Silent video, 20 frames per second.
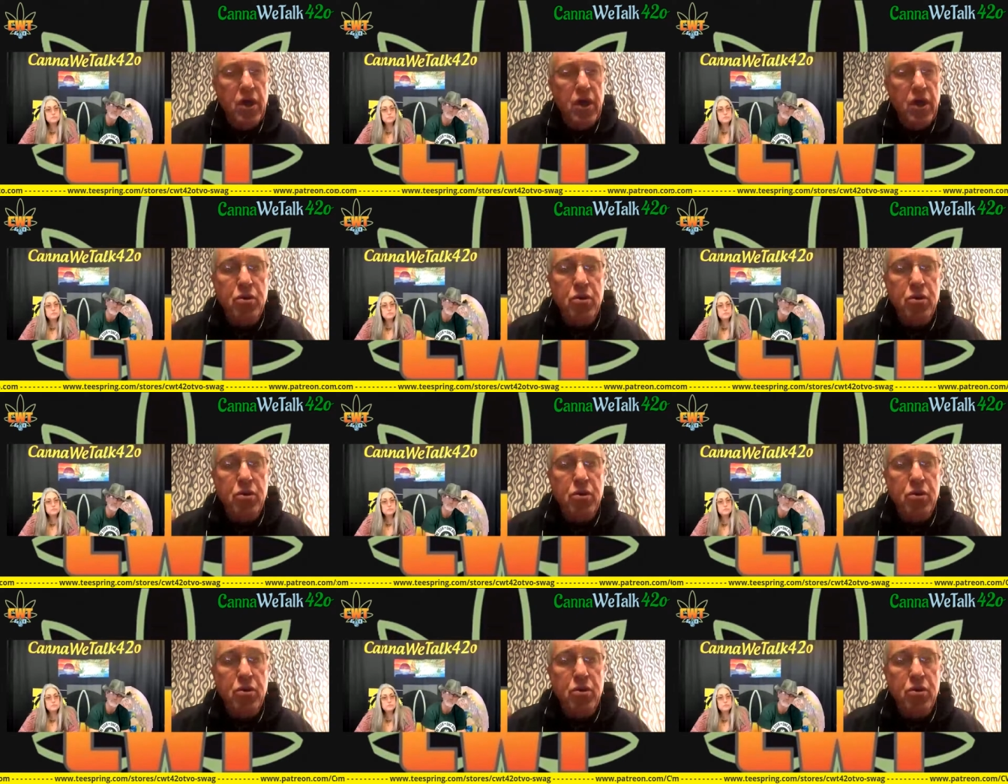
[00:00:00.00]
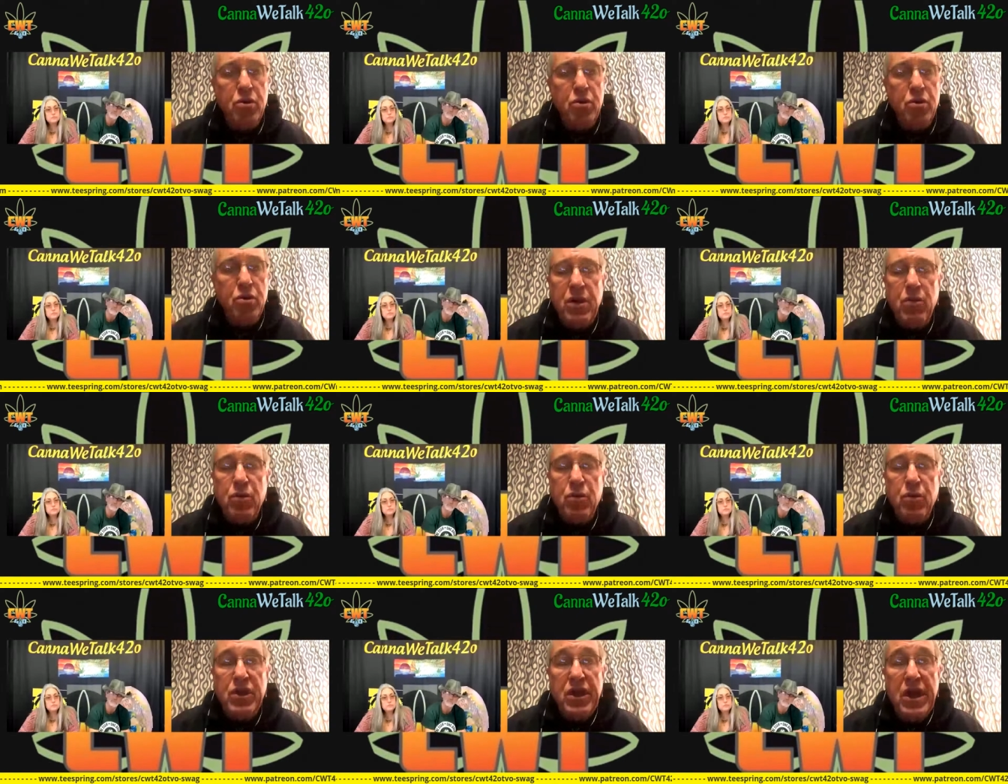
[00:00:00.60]
They do the
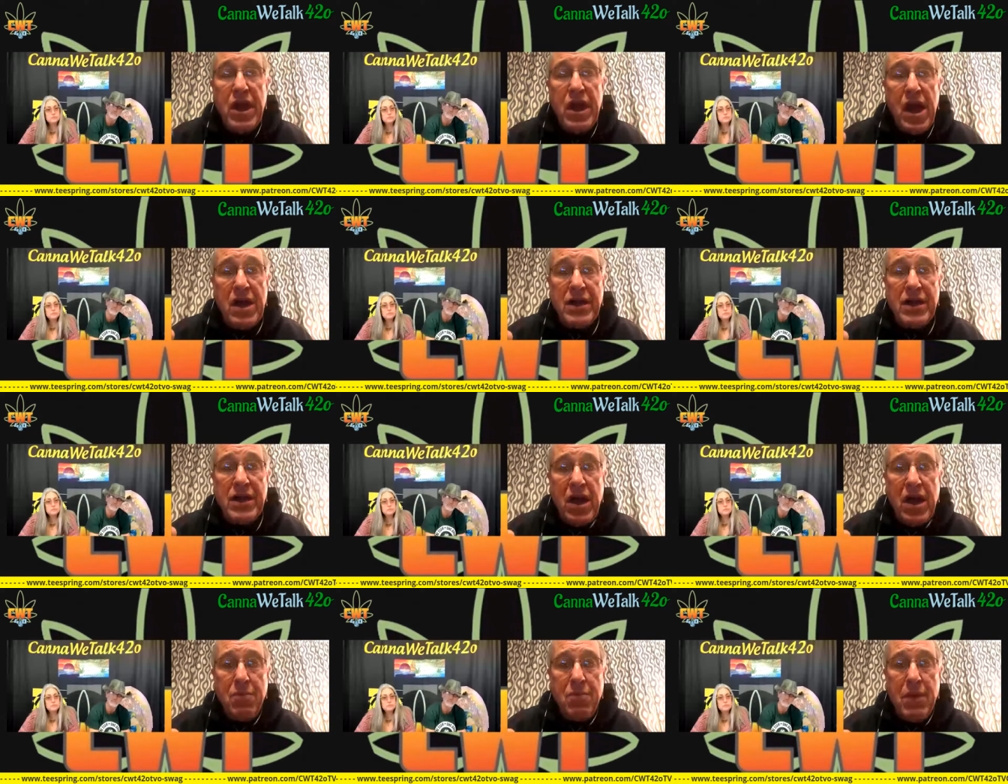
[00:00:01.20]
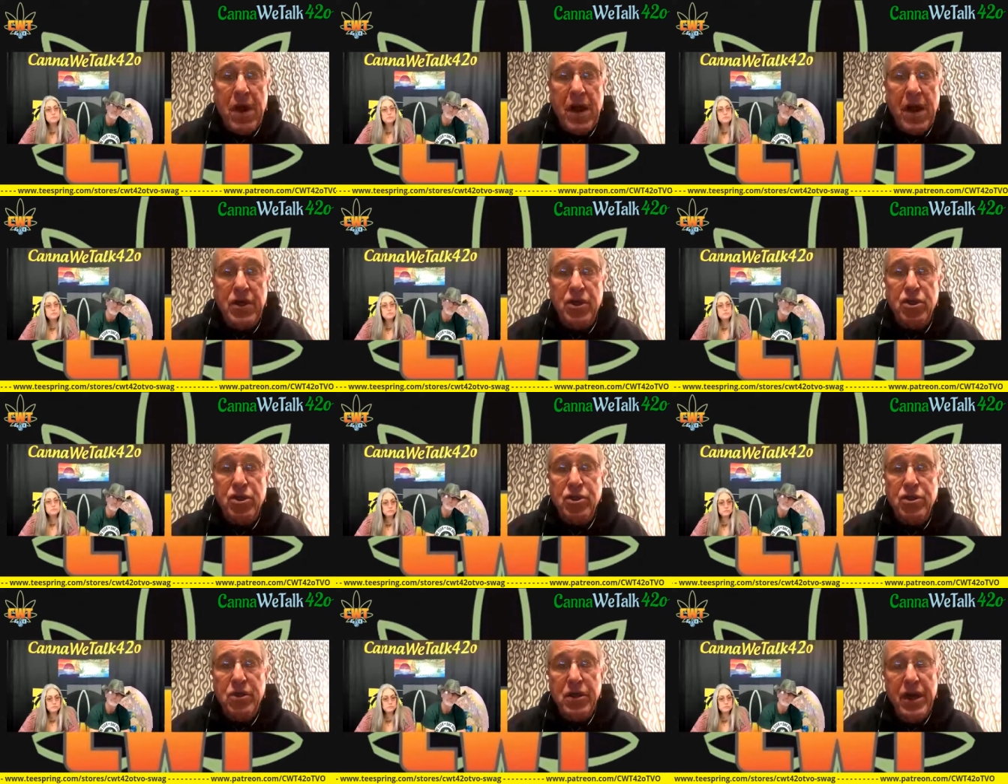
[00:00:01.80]
same thing with the knockout
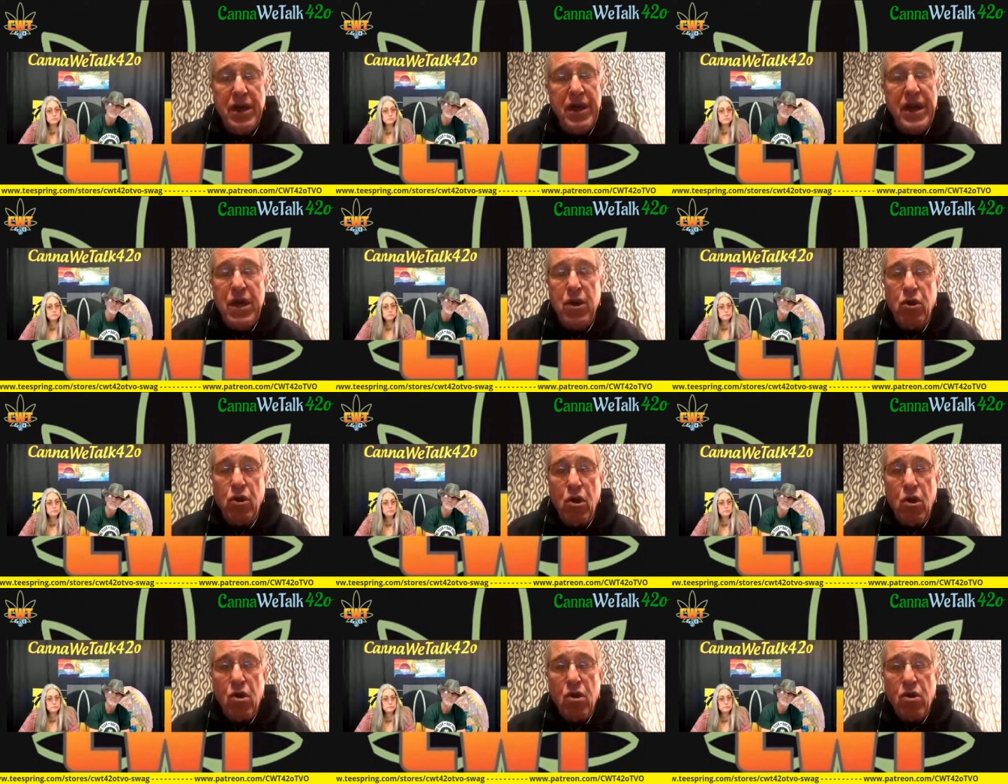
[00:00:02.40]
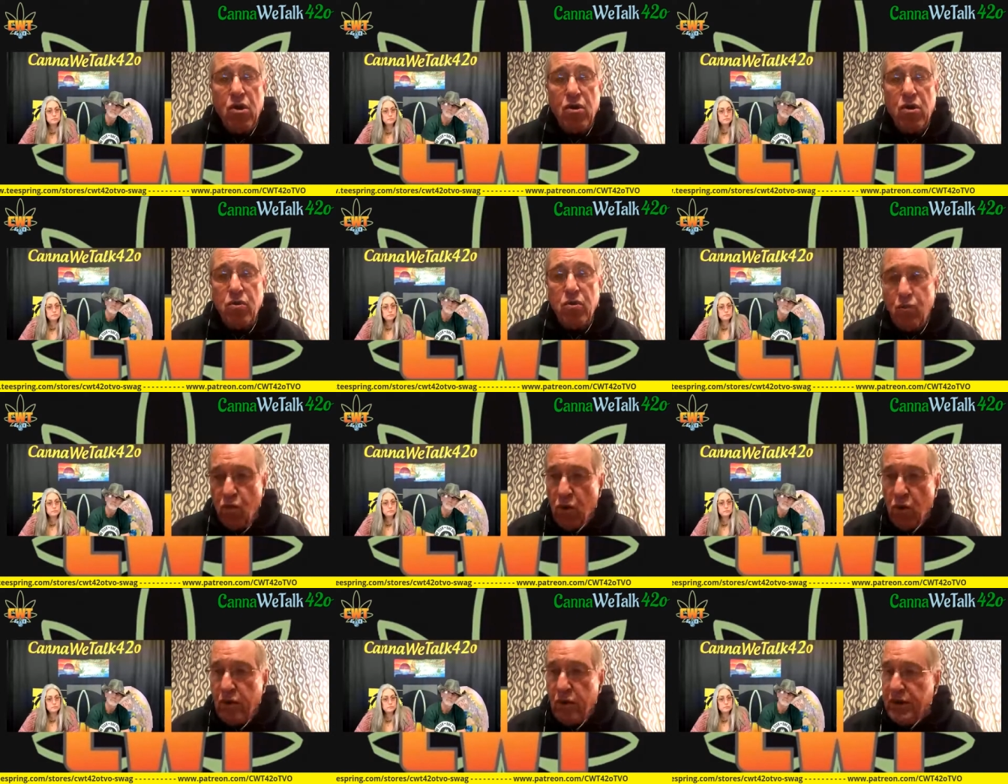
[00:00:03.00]
mice, and they
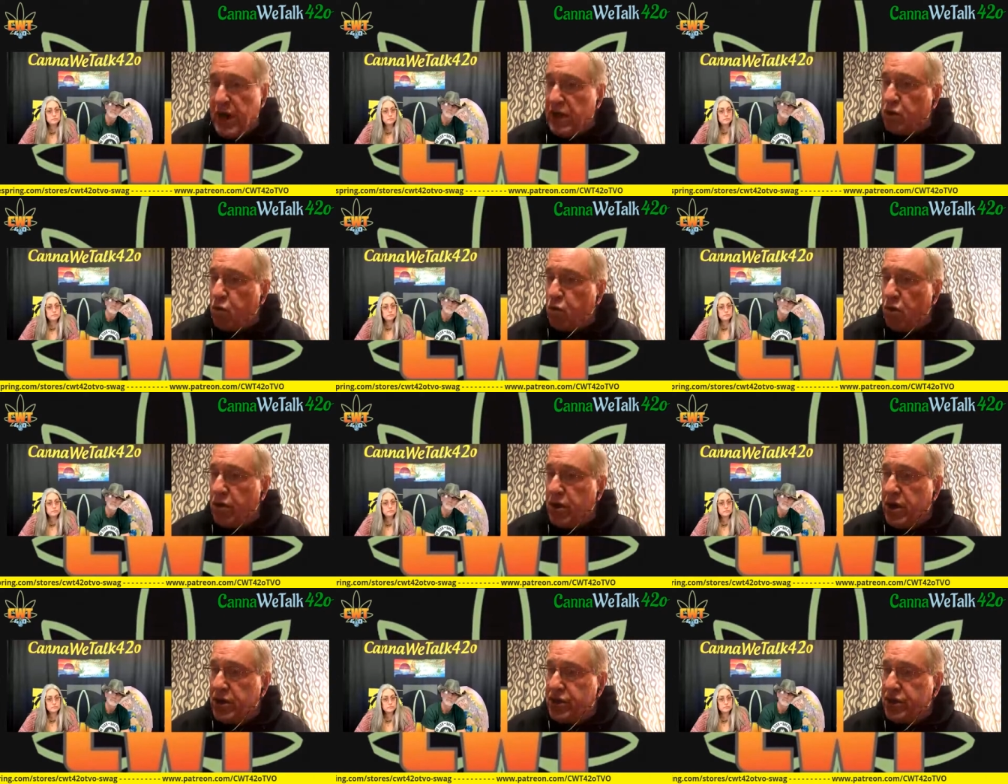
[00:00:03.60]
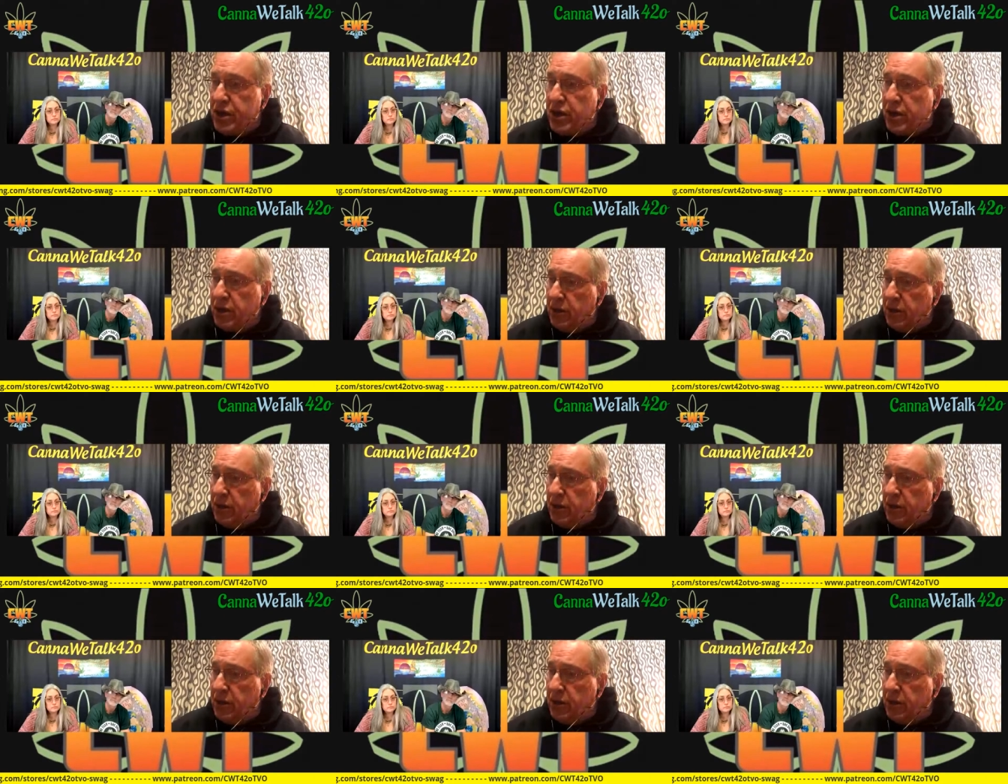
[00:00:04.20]
learn that's where it is.